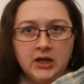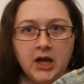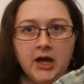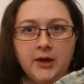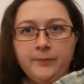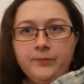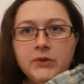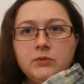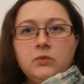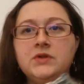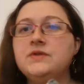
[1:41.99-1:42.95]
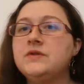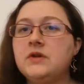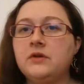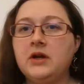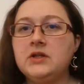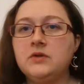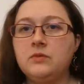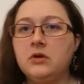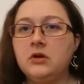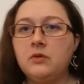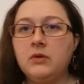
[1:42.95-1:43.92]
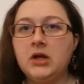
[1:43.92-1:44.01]
wasn't so great to
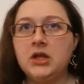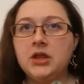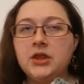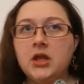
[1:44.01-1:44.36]
work with